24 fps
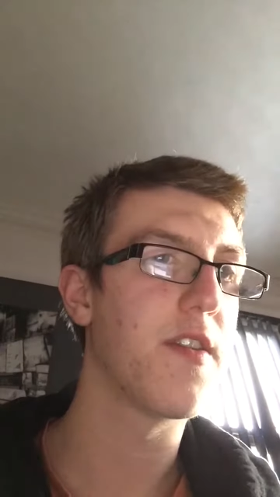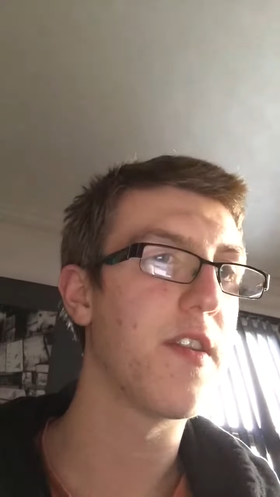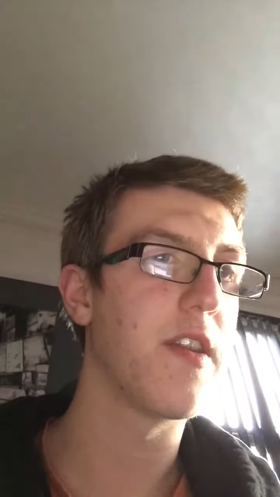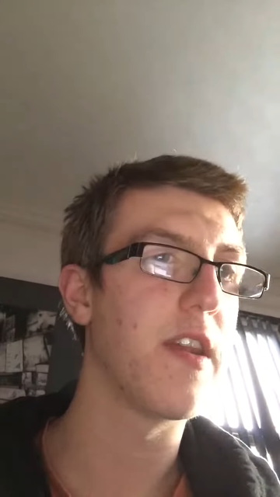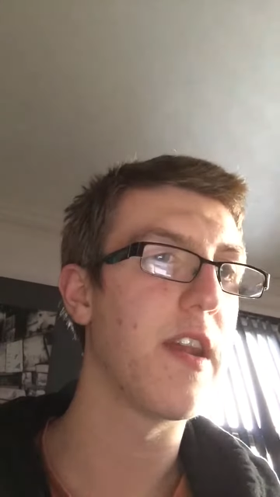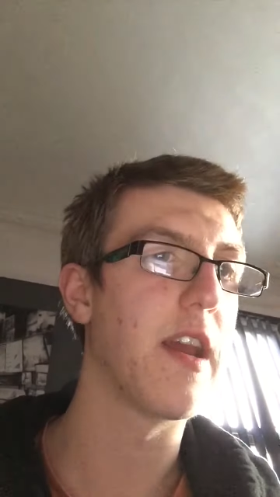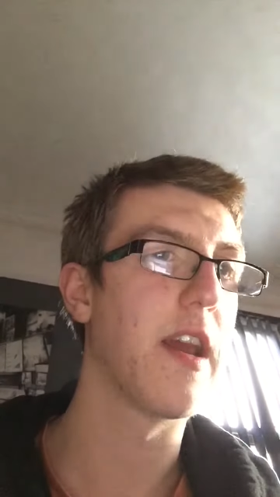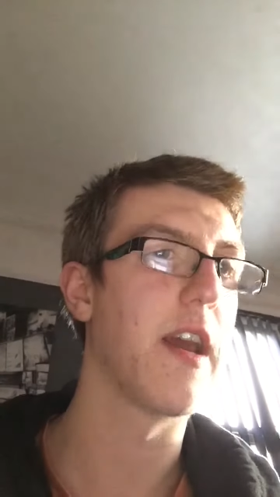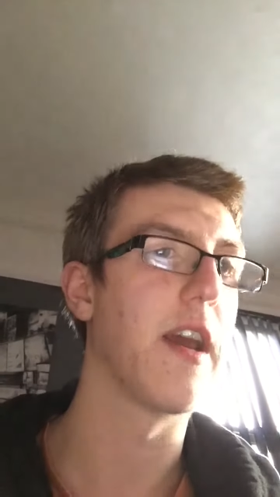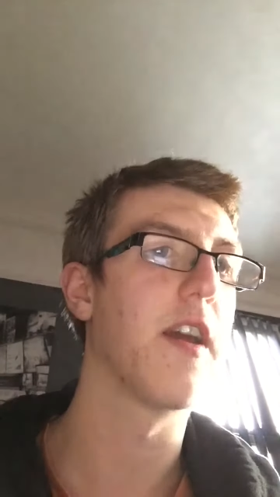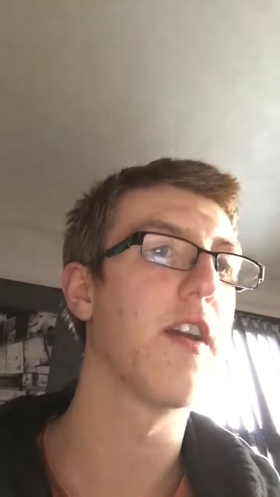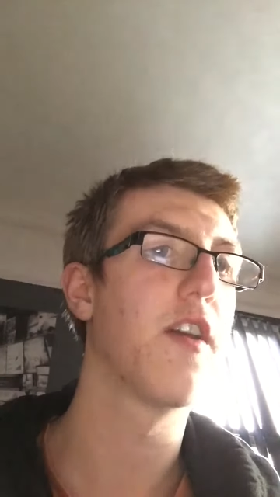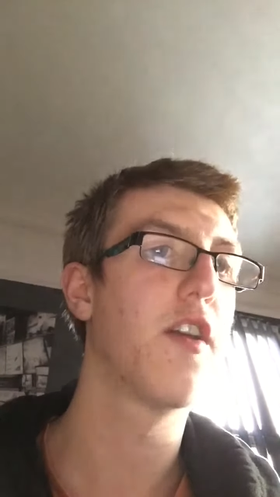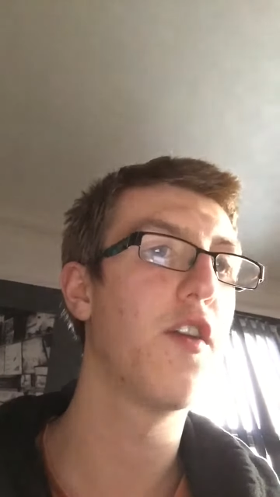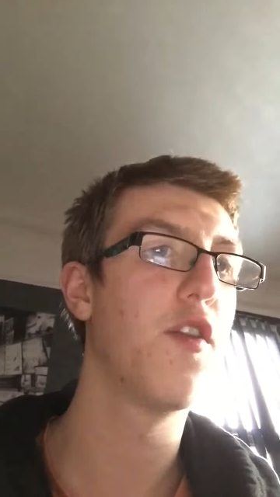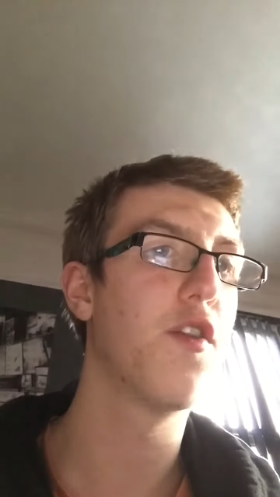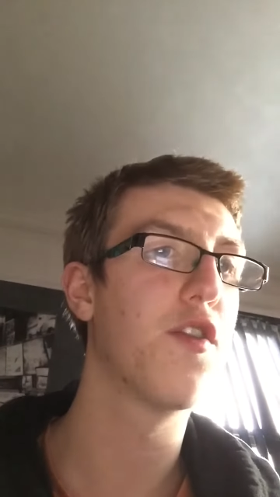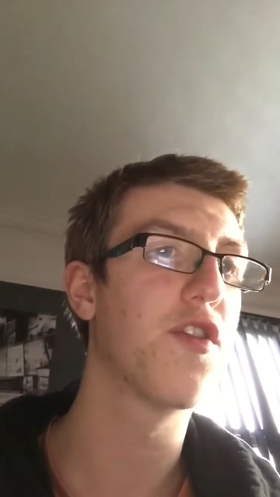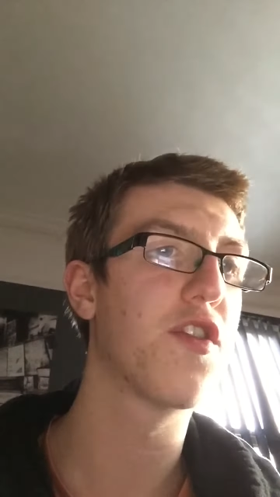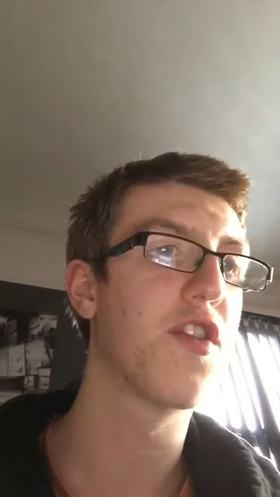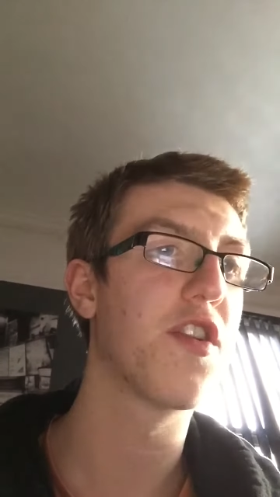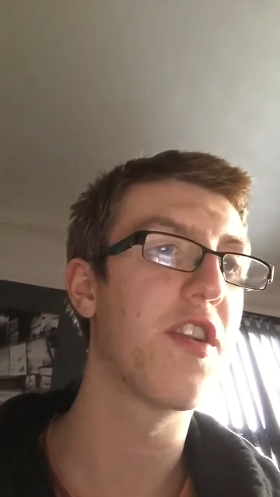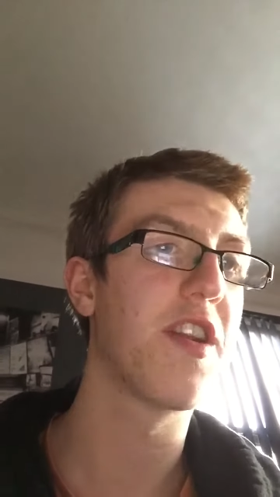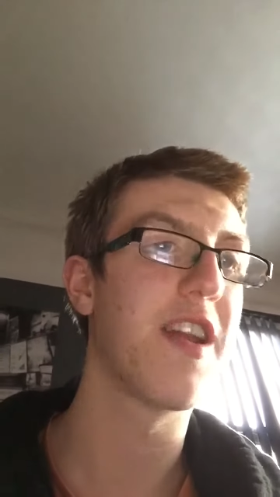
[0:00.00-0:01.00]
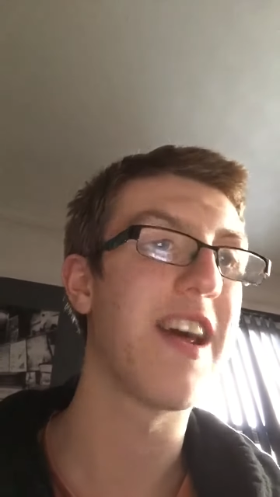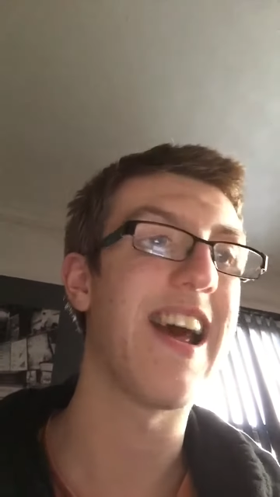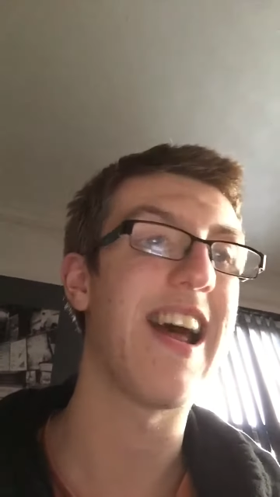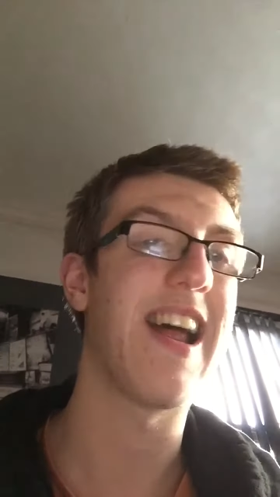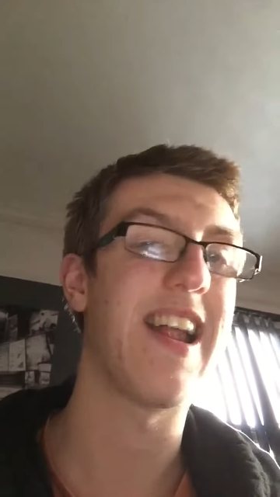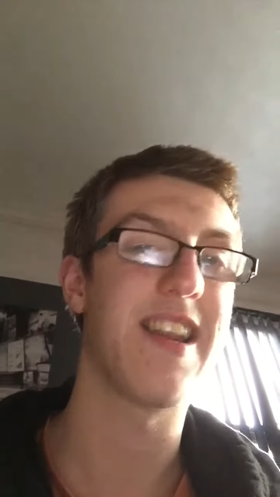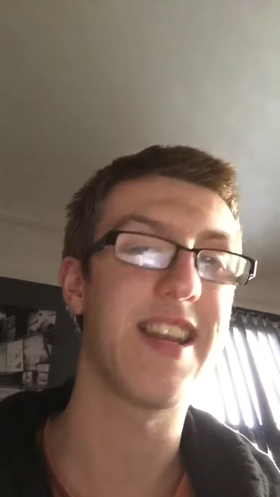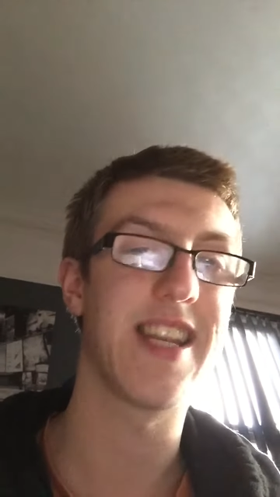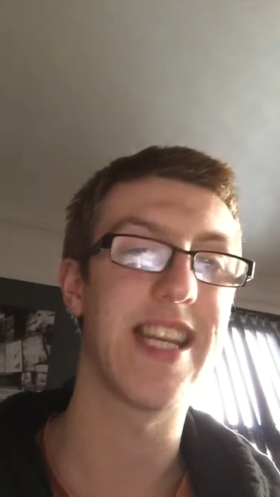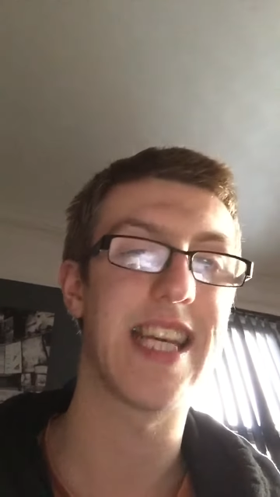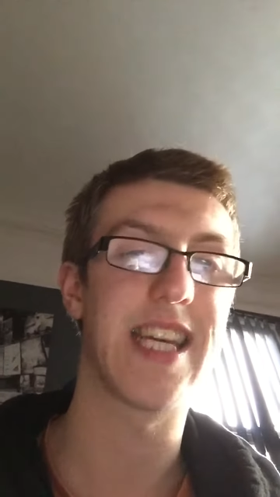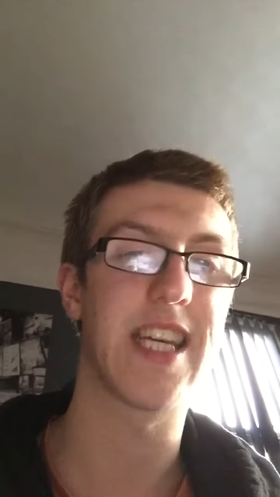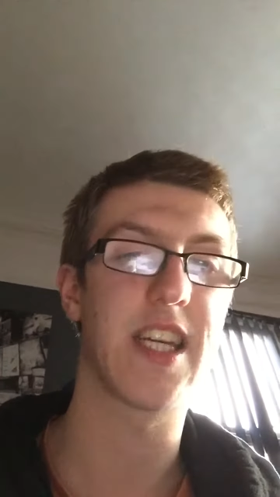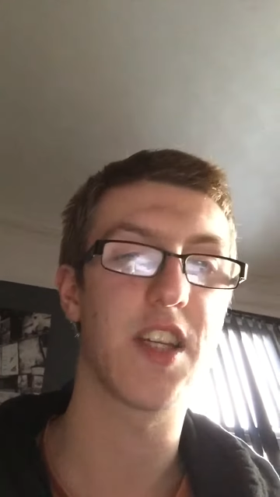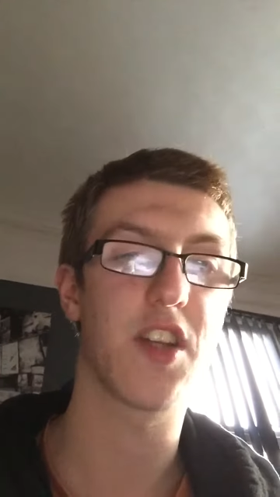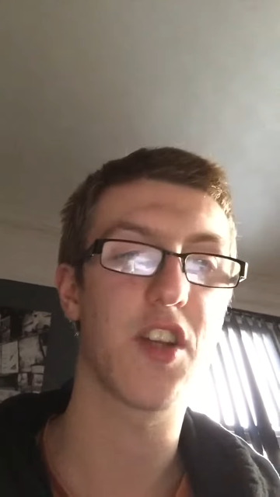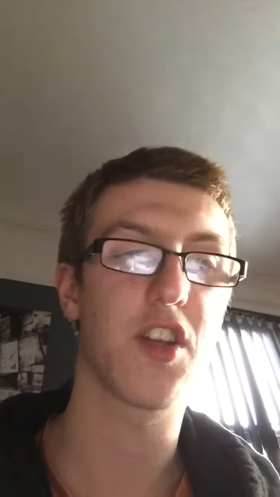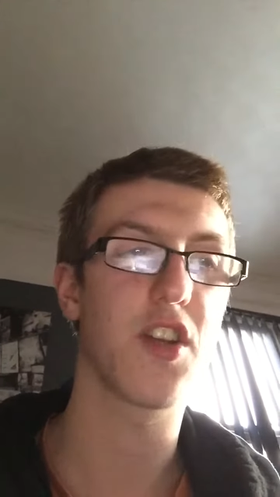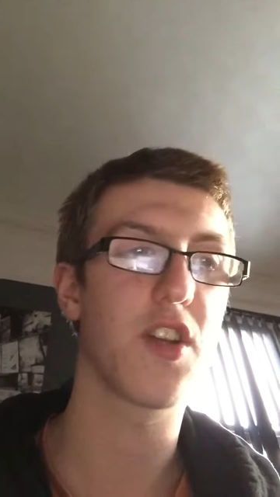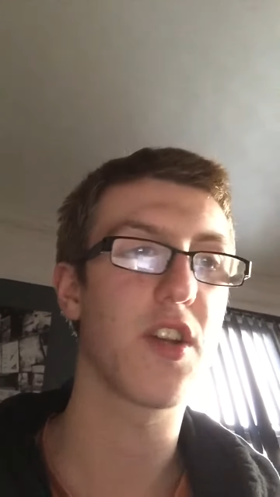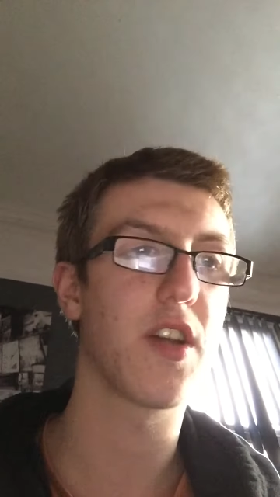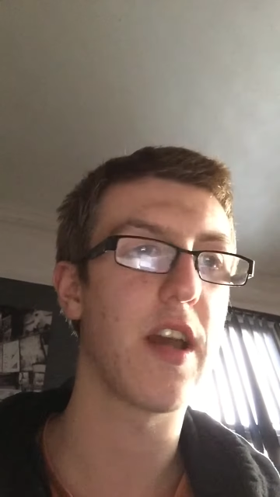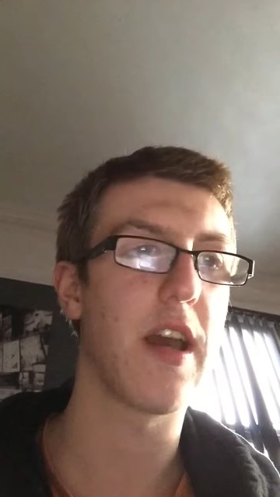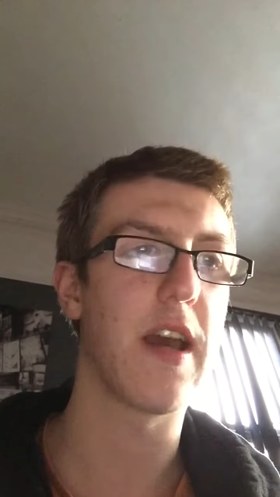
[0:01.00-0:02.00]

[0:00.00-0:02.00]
yeah, Houston at Texas,